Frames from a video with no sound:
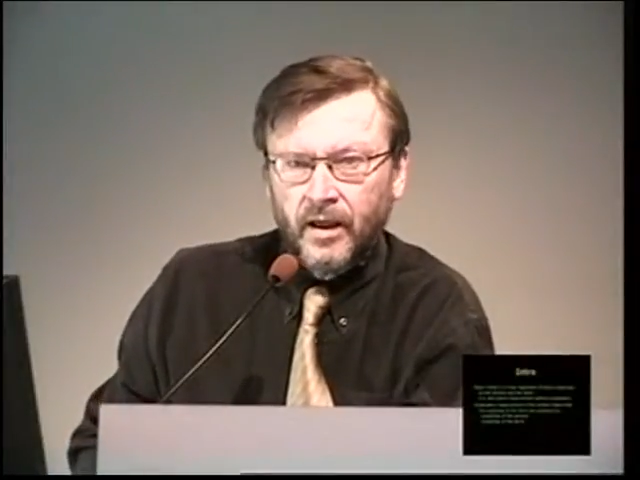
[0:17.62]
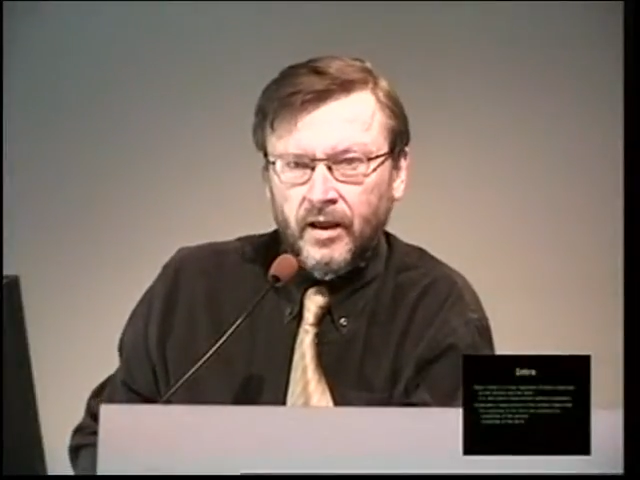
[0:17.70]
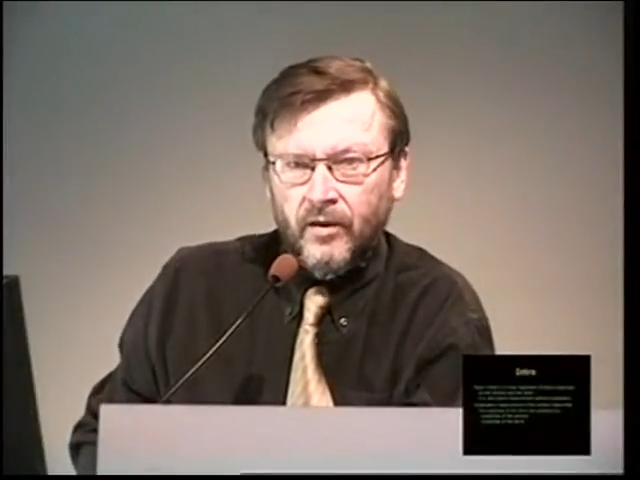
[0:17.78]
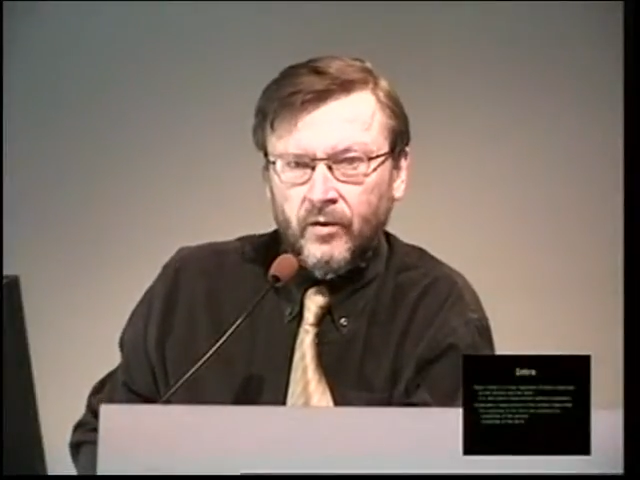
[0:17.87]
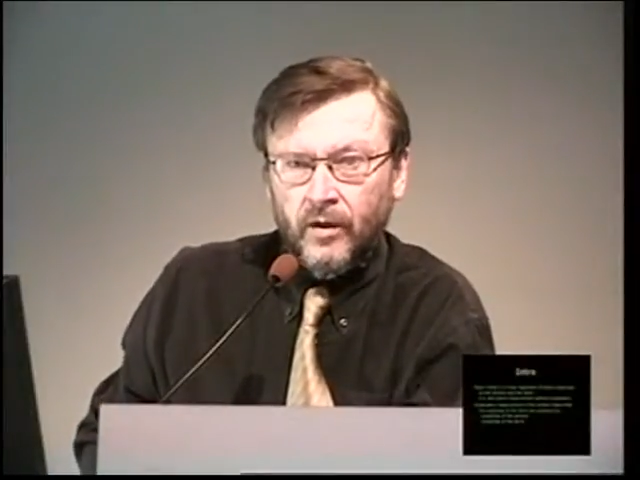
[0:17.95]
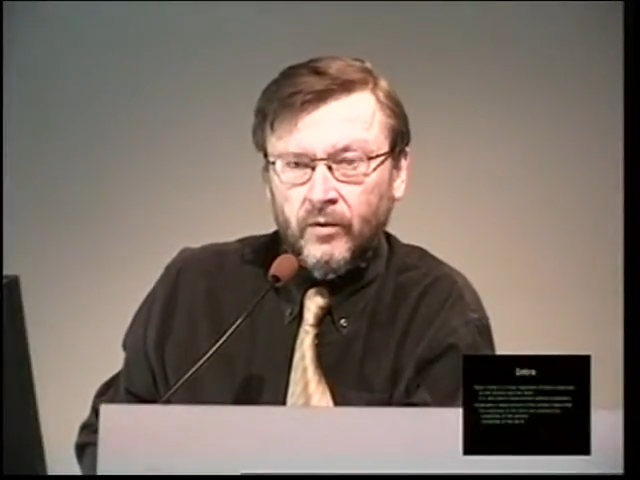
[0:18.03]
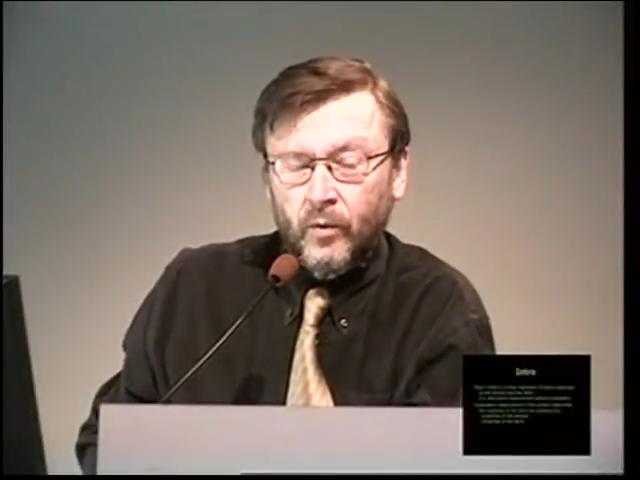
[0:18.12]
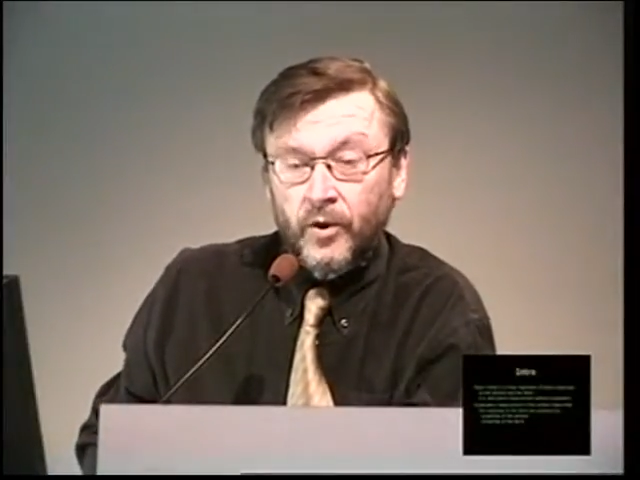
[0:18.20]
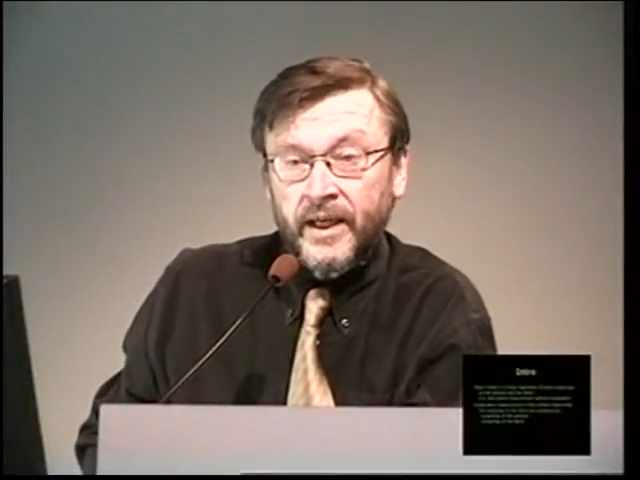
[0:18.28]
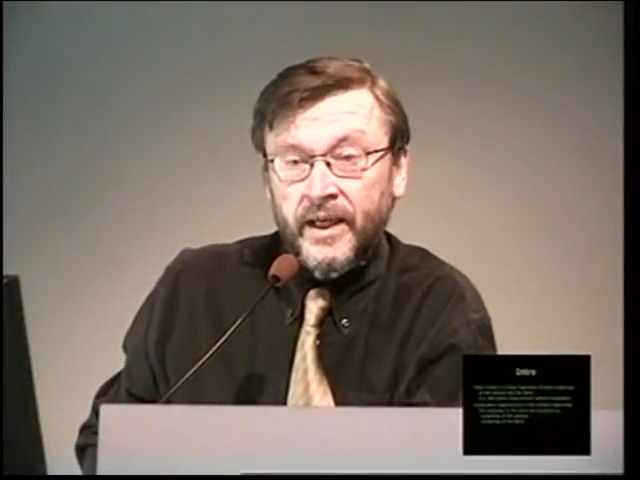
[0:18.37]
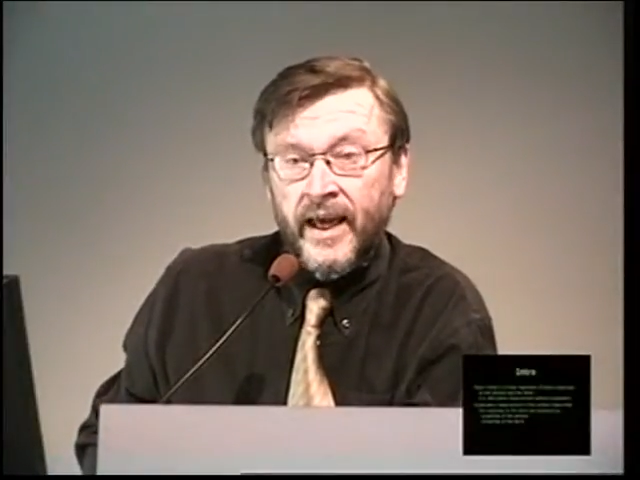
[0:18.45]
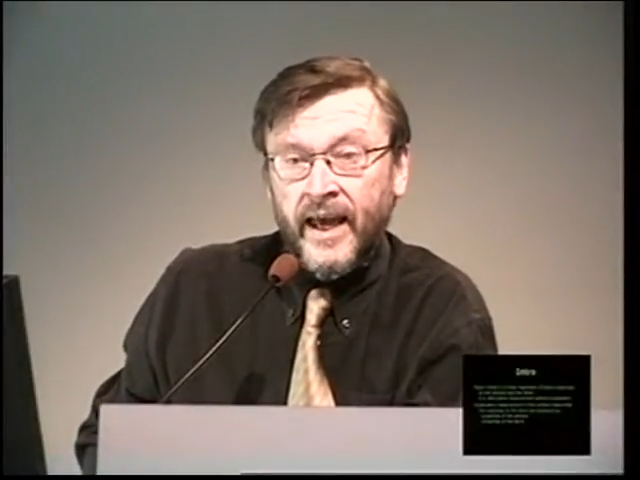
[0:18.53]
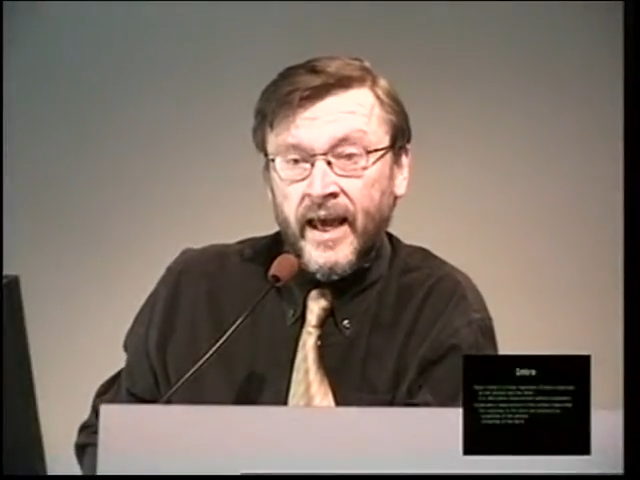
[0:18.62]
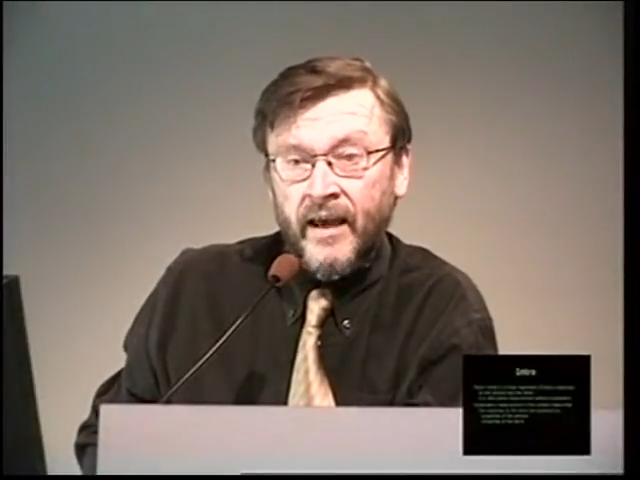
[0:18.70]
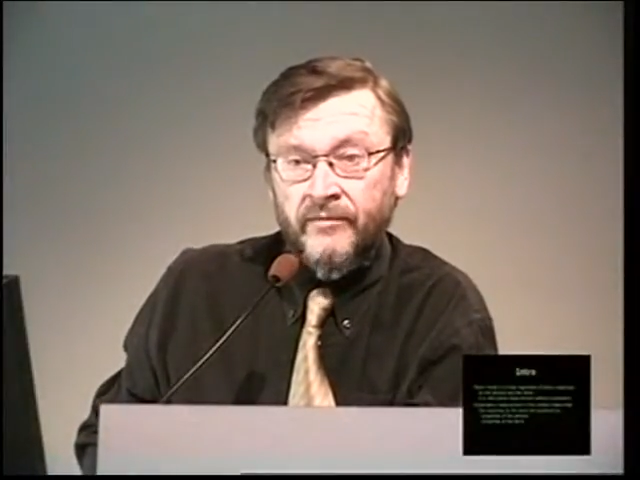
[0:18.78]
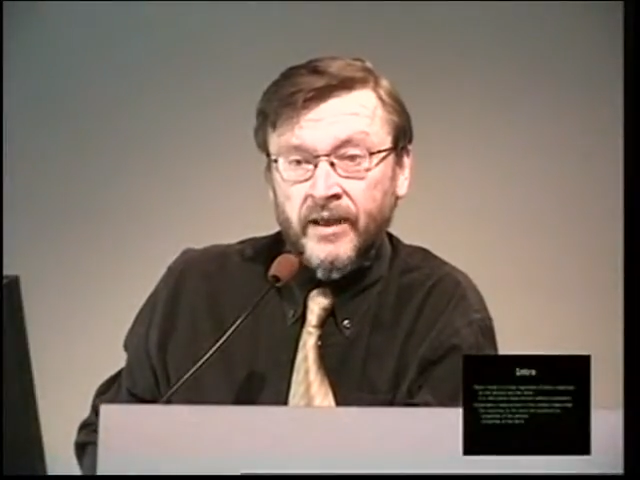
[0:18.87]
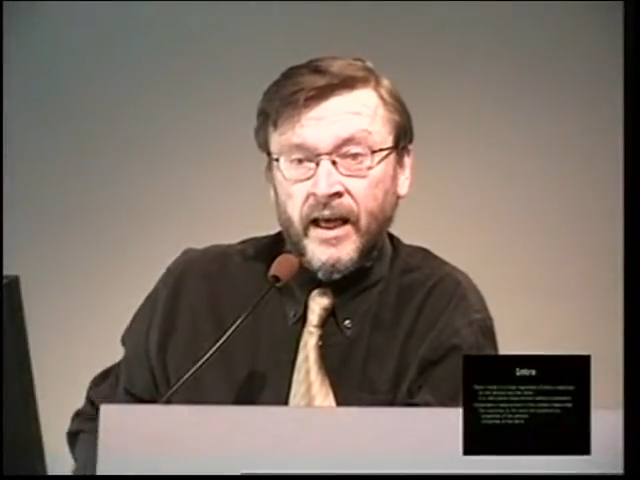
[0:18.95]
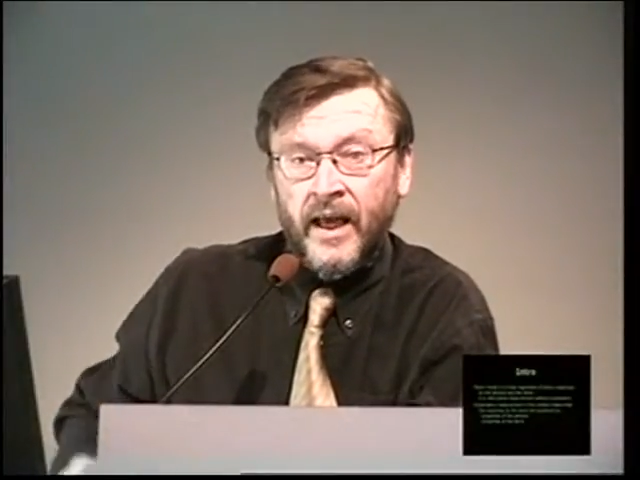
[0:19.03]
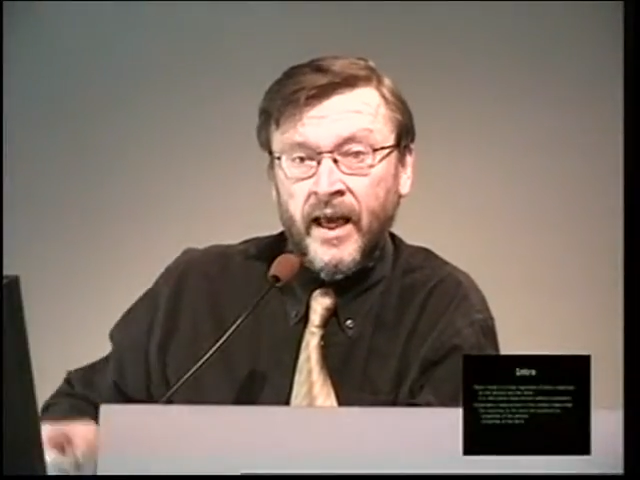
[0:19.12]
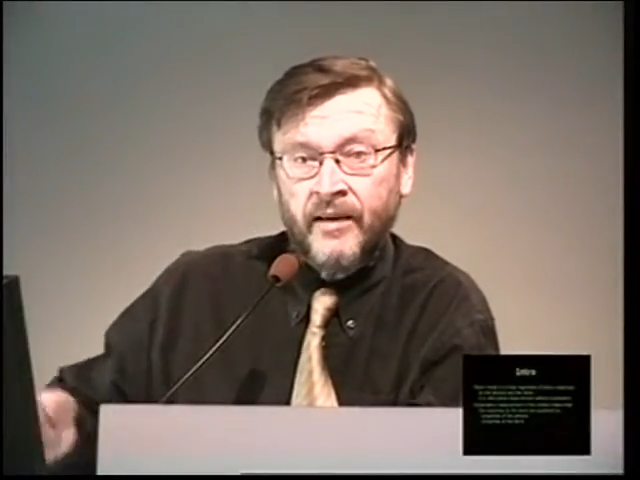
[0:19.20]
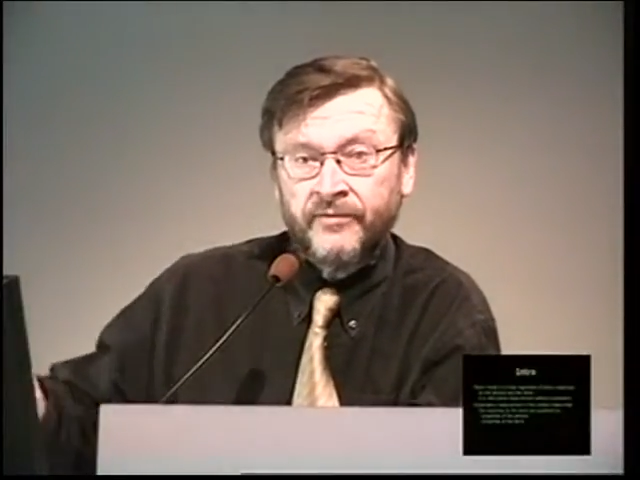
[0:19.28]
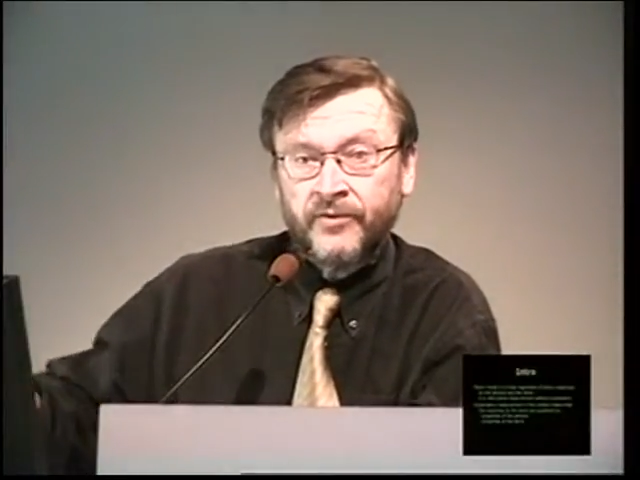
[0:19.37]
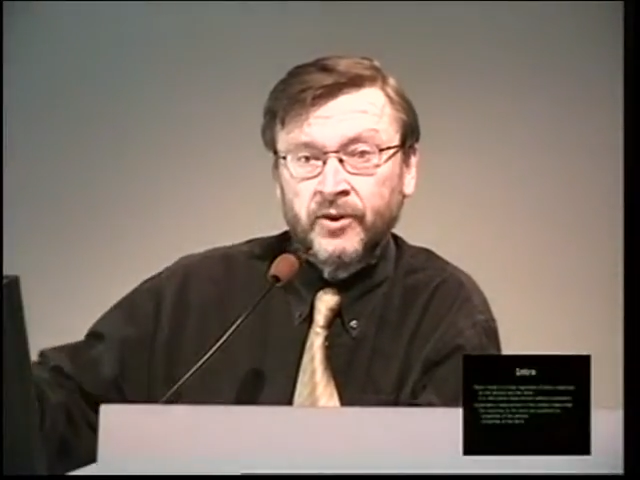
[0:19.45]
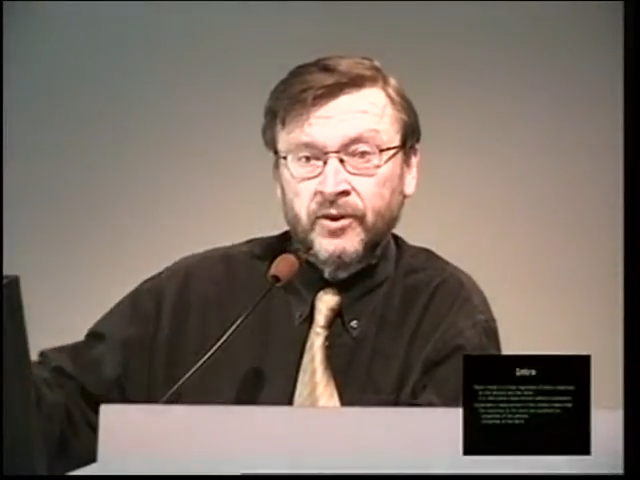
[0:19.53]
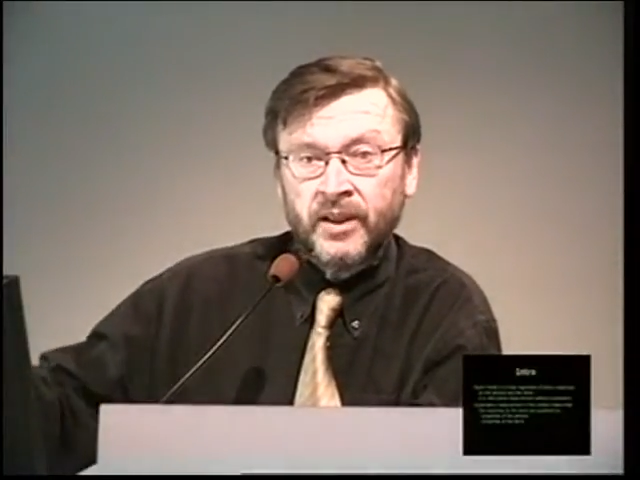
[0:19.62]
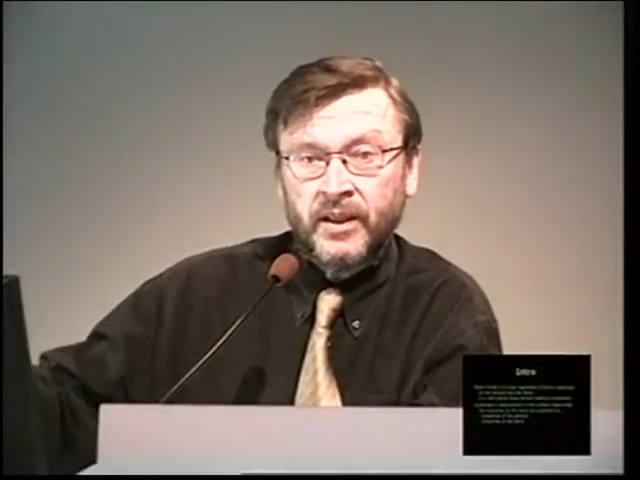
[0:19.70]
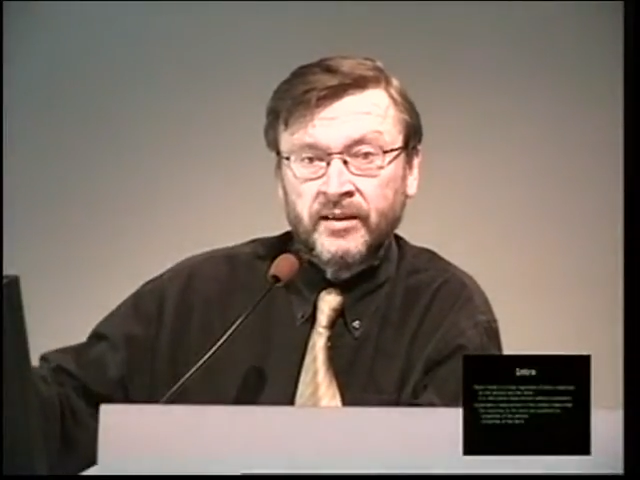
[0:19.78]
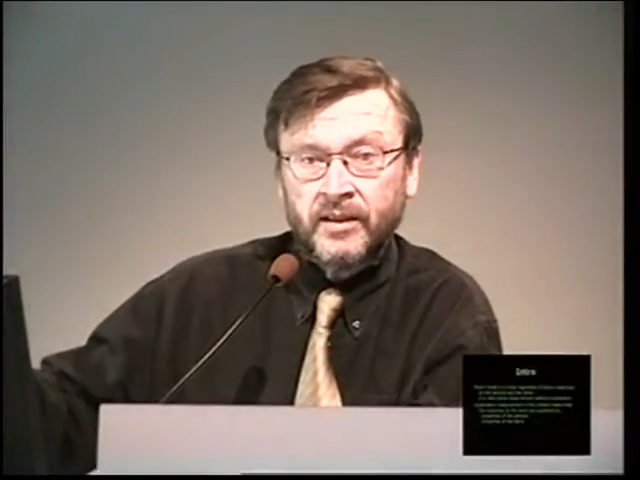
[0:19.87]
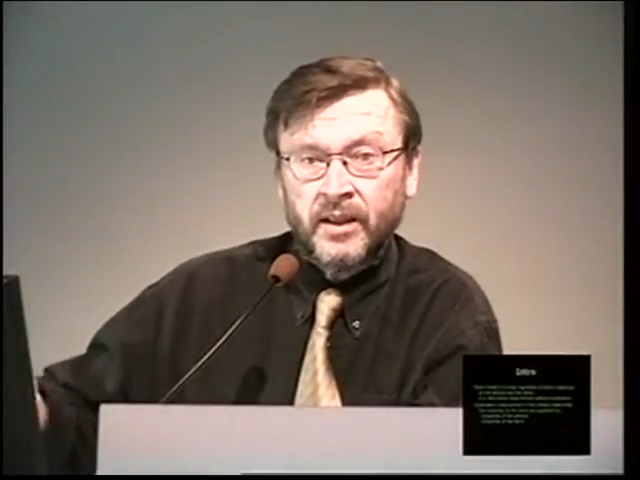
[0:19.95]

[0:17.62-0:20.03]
What I have 30